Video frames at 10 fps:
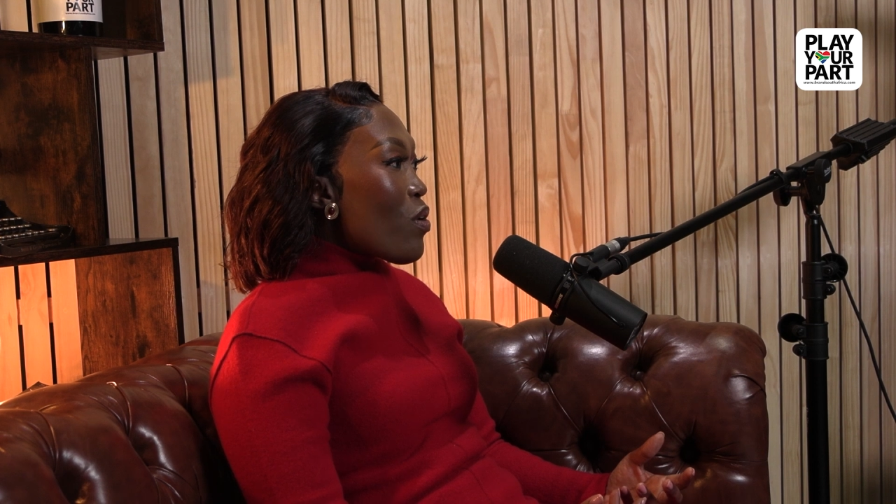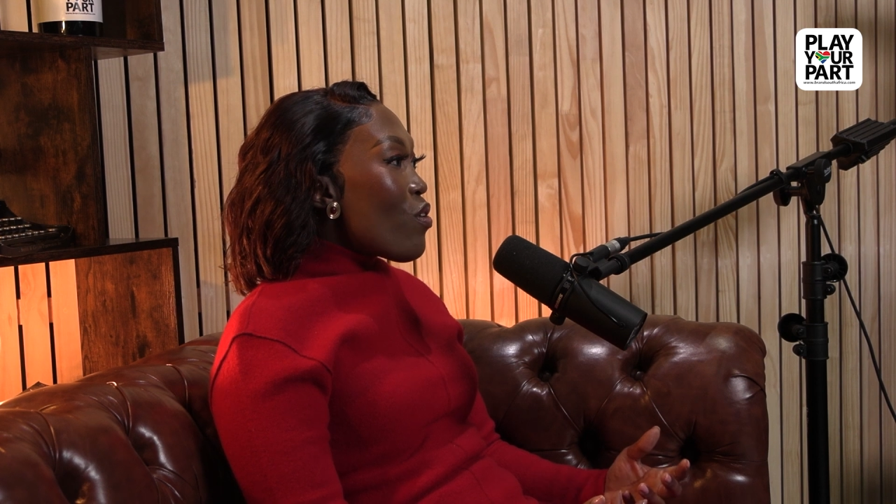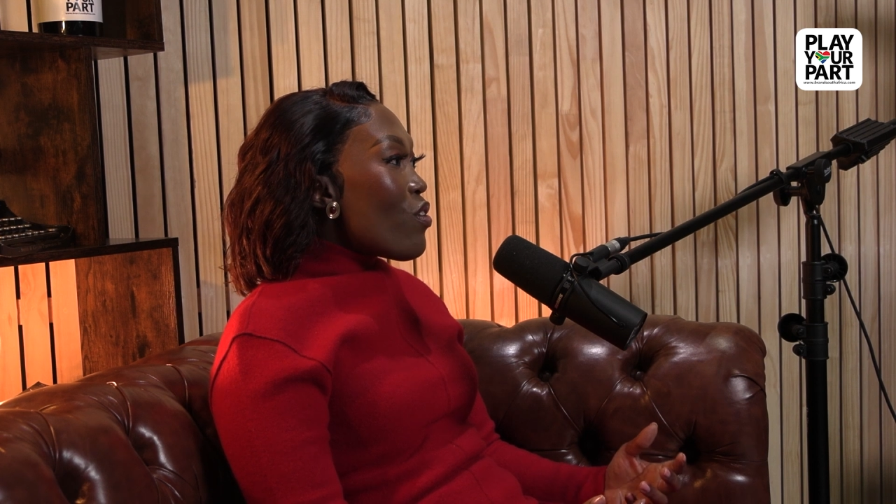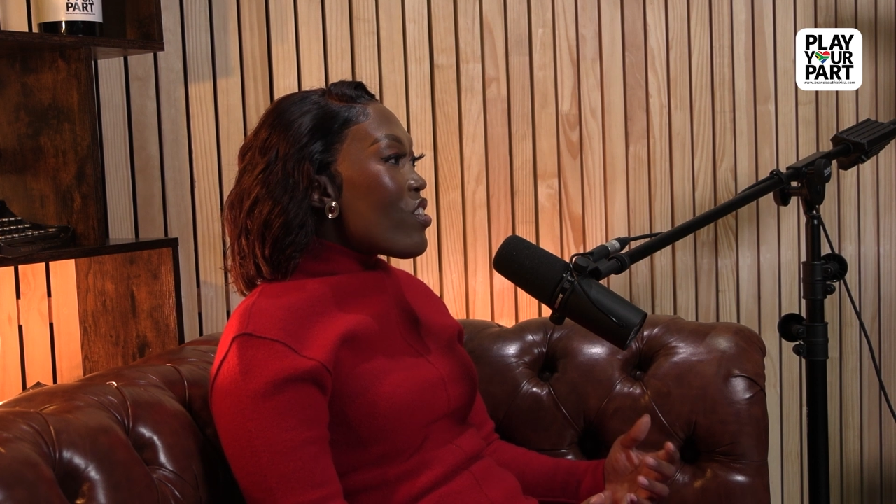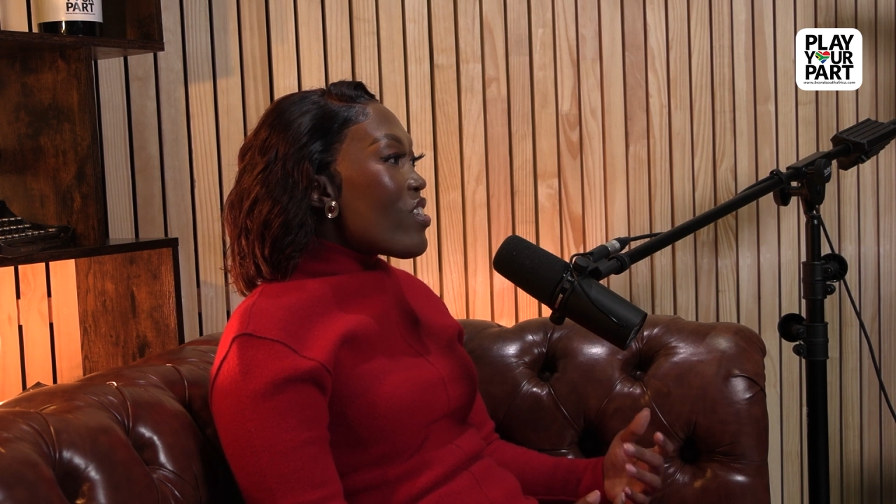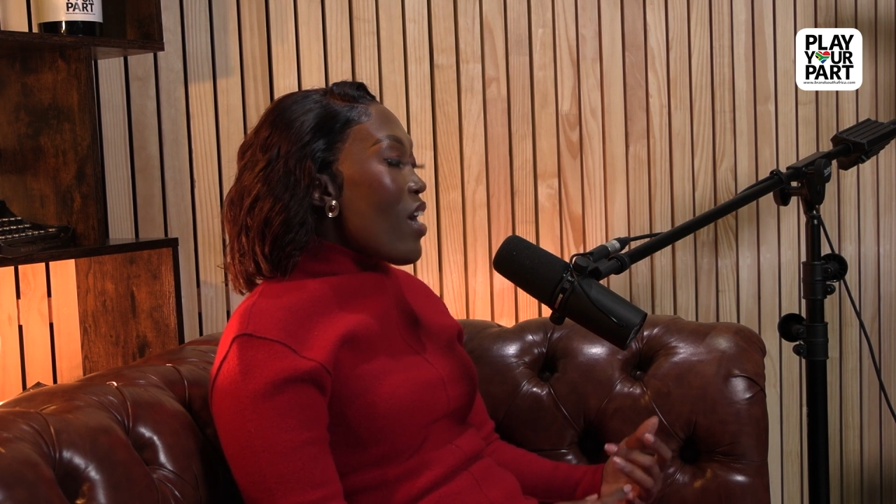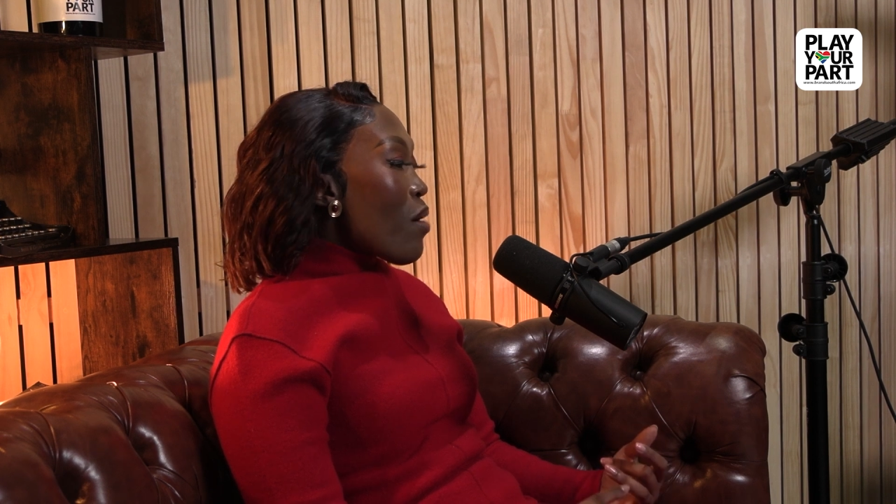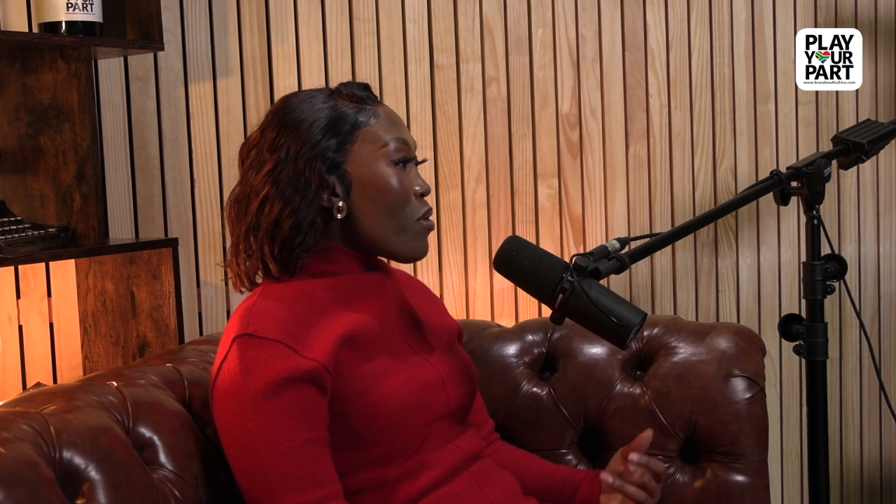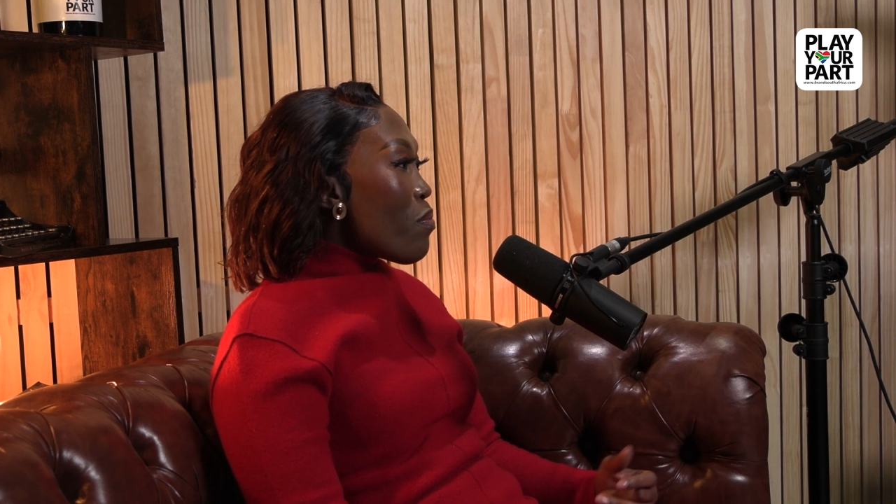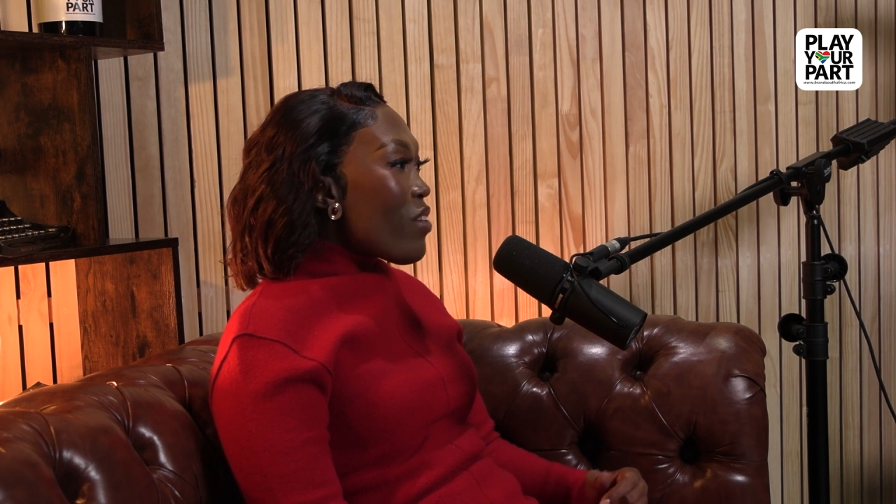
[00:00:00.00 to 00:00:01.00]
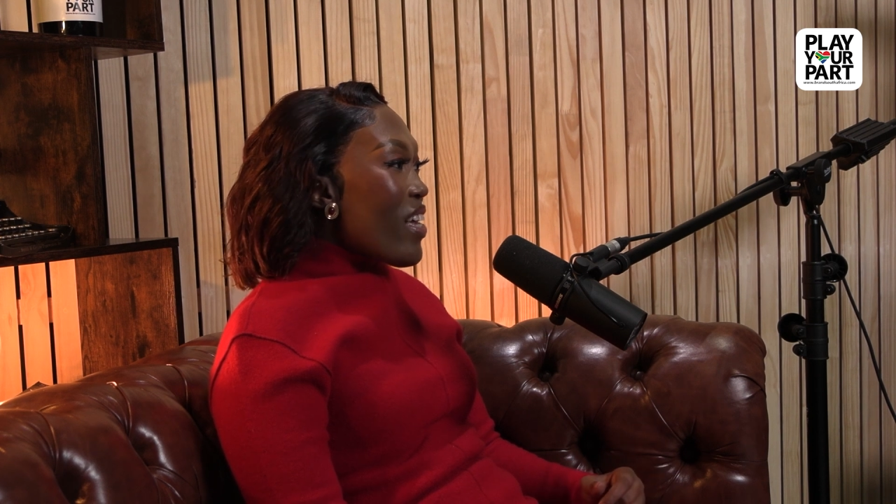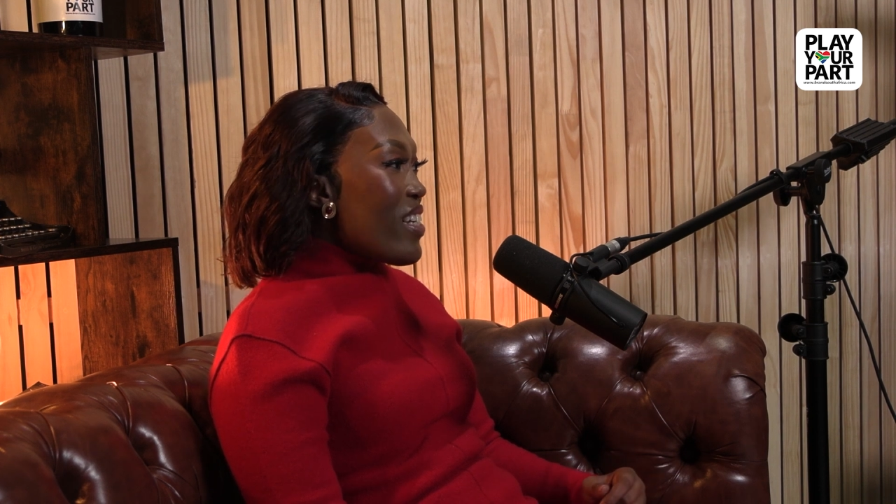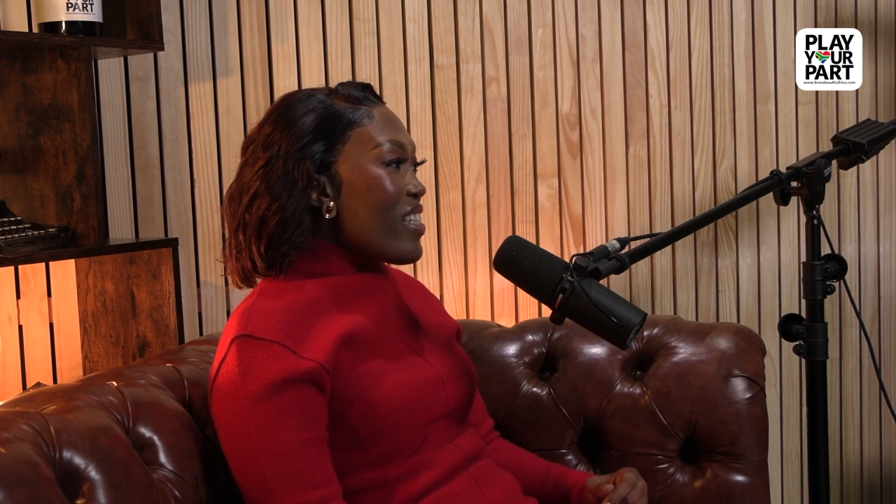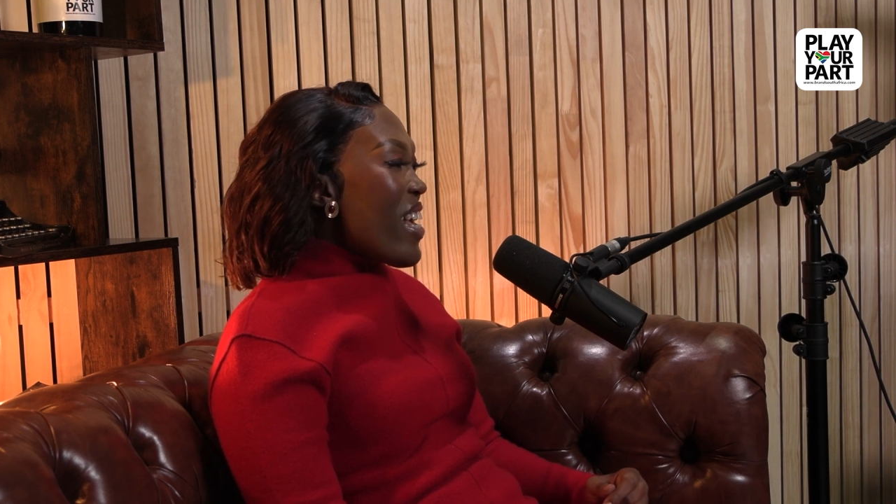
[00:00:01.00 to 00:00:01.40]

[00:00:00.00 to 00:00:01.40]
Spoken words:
because young people can